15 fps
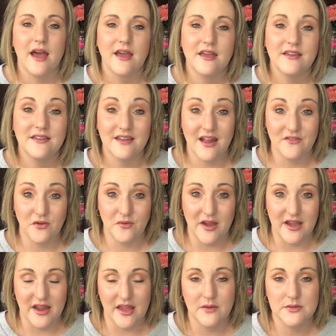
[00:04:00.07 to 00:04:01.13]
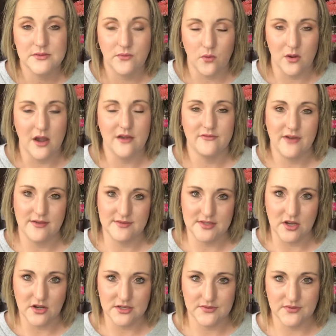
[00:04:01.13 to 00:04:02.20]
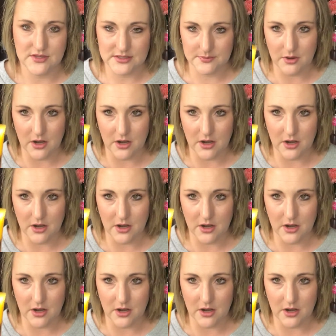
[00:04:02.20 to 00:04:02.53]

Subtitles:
lie. It did have a rating. It was 4 out of 5 stars for this